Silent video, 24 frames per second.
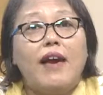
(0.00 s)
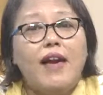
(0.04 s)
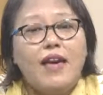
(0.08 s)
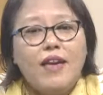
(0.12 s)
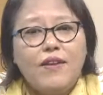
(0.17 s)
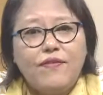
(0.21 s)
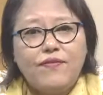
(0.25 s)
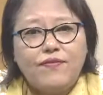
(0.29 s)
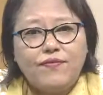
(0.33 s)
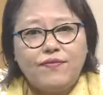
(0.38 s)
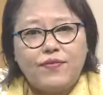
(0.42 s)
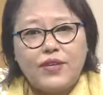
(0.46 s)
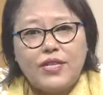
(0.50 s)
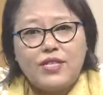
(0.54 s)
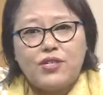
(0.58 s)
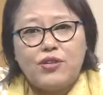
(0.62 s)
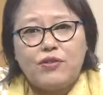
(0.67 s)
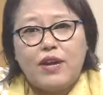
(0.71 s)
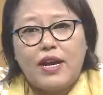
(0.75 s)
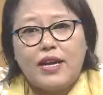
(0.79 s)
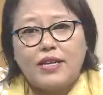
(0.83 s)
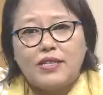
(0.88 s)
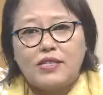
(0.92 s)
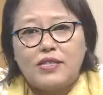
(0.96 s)
live
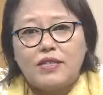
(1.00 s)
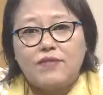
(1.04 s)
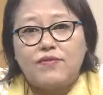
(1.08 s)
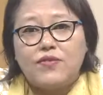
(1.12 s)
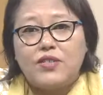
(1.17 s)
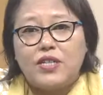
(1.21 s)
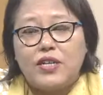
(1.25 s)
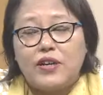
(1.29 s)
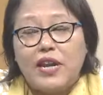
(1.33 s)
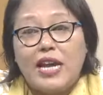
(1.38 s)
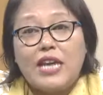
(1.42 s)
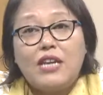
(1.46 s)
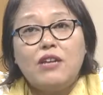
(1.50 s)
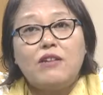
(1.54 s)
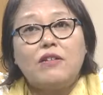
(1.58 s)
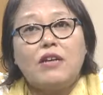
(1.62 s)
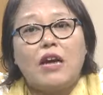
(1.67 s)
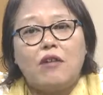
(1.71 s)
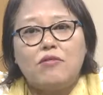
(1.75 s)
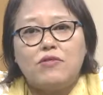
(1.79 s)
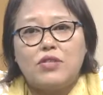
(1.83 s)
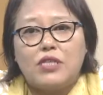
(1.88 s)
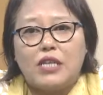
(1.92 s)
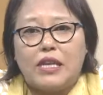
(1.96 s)
interactive radio
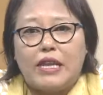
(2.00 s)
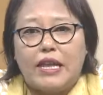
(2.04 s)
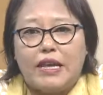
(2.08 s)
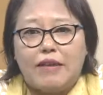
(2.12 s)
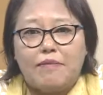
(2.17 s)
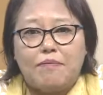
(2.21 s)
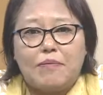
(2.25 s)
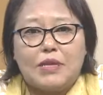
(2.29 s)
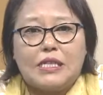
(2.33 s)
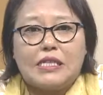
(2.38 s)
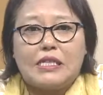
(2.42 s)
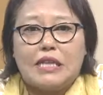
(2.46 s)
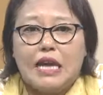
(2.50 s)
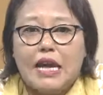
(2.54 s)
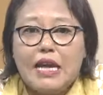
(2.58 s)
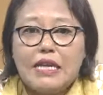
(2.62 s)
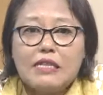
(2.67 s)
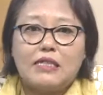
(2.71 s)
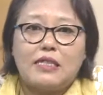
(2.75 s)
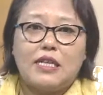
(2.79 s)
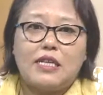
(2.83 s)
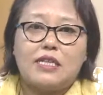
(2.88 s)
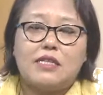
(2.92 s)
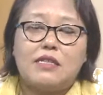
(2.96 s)
counseling
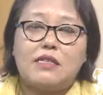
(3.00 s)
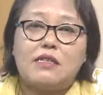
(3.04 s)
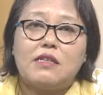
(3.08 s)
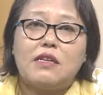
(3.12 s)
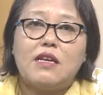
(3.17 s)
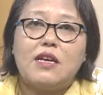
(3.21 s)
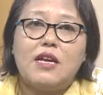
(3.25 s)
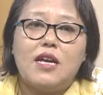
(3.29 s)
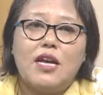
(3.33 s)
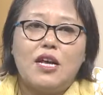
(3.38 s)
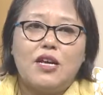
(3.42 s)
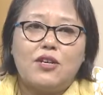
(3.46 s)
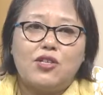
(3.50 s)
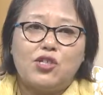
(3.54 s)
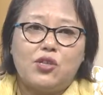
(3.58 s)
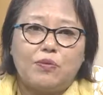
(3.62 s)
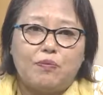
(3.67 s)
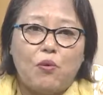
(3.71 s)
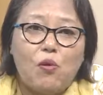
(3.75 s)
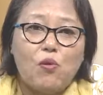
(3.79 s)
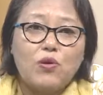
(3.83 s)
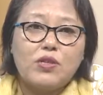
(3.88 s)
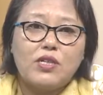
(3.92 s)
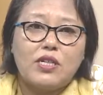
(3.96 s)
besides this,
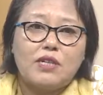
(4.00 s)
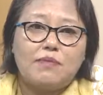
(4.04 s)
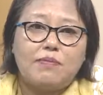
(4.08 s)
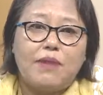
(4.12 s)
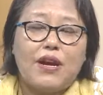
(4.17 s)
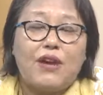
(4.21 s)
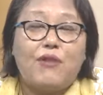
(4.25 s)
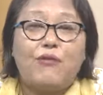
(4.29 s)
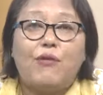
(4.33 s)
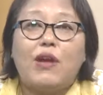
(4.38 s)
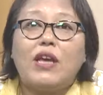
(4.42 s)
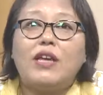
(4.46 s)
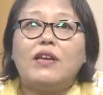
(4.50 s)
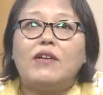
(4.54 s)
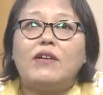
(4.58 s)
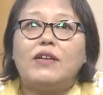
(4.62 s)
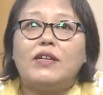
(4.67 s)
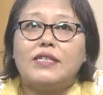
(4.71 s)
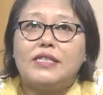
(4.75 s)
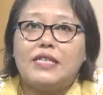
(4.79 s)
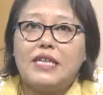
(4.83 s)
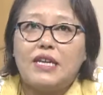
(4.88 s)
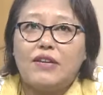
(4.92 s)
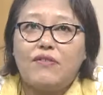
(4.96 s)
supported by
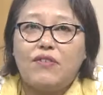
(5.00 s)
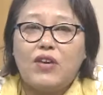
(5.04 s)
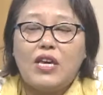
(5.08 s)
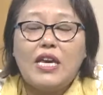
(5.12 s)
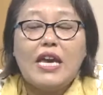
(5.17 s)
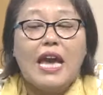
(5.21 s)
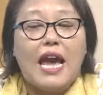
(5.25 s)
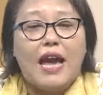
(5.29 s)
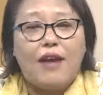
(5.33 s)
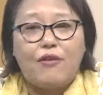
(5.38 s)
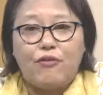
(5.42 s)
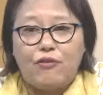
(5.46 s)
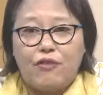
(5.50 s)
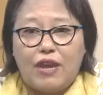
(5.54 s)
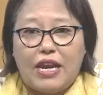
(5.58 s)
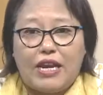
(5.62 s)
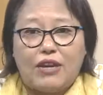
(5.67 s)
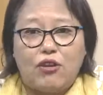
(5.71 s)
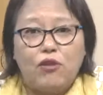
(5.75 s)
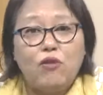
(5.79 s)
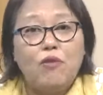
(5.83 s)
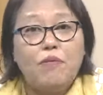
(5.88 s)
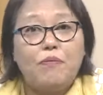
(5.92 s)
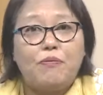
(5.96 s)
regular TV and
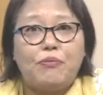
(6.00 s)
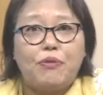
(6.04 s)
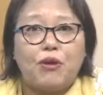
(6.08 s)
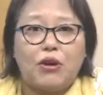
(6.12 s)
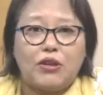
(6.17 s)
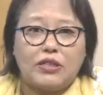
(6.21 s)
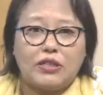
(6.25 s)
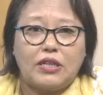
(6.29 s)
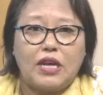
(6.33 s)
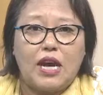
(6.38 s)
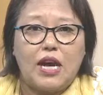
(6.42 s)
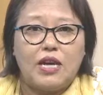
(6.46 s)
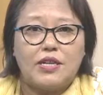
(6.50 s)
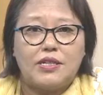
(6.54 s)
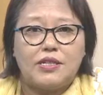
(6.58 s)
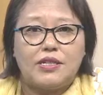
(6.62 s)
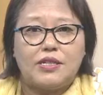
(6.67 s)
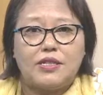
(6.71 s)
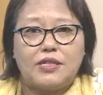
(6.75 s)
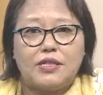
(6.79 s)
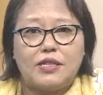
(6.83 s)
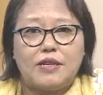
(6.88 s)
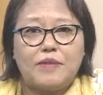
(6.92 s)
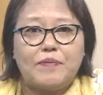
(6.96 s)
radio
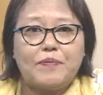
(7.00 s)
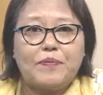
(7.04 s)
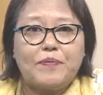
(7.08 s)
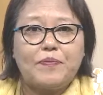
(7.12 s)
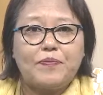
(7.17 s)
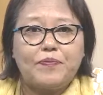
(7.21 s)
broadcasts.